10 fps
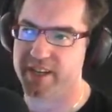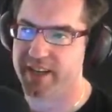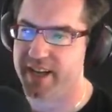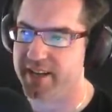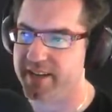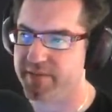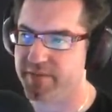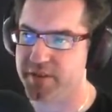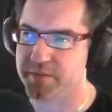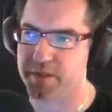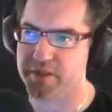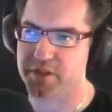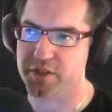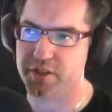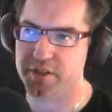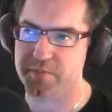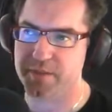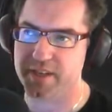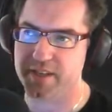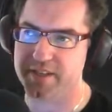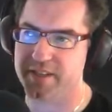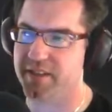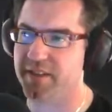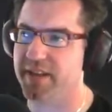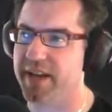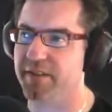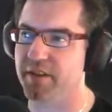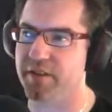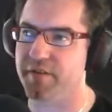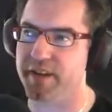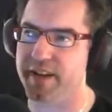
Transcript: at first-person shooters, but I still have a lot of fun